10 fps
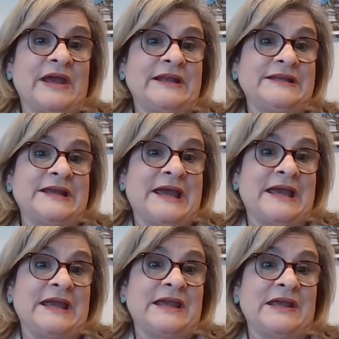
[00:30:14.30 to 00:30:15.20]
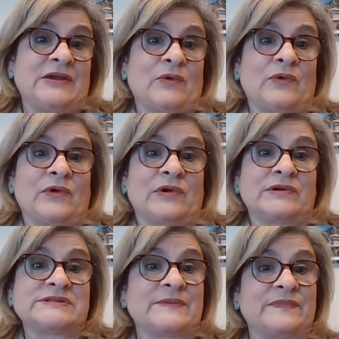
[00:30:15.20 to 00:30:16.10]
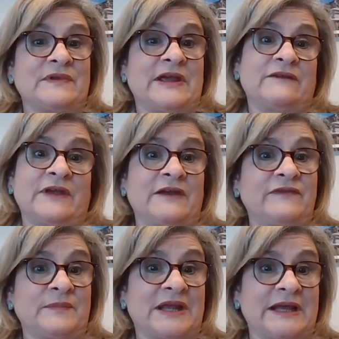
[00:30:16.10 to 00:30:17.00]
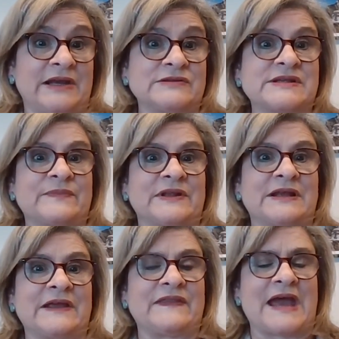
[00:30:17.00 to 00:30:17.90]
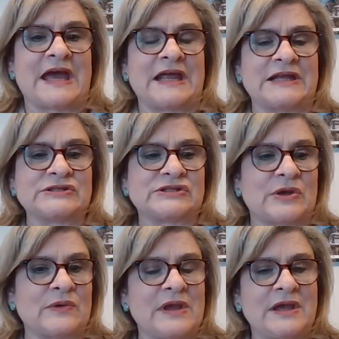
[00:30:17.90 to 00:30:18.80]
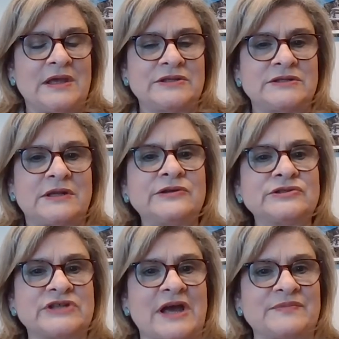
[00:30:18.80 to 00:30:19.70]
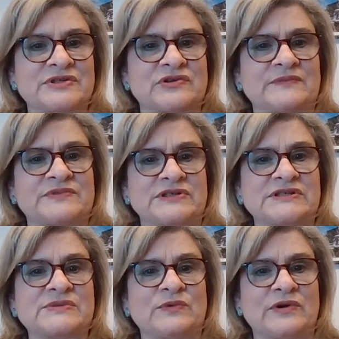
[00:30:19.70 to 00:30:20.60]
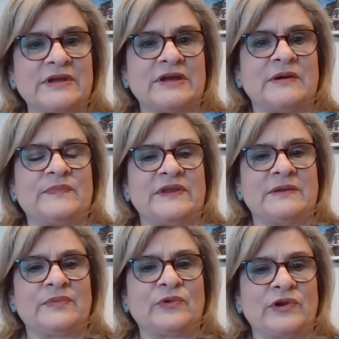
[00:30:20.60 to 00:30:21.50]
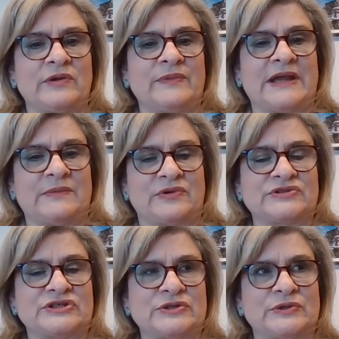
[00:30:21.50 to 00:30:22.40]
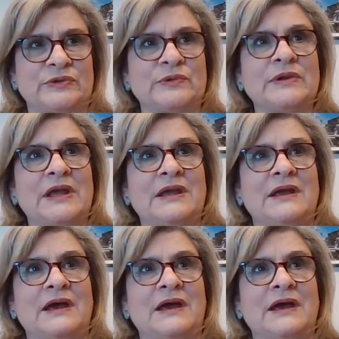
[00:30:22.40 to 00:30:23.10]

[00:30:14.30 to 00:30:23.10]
ADA or some FMLA or something like that. And so clear job descriptions will help the employer be able to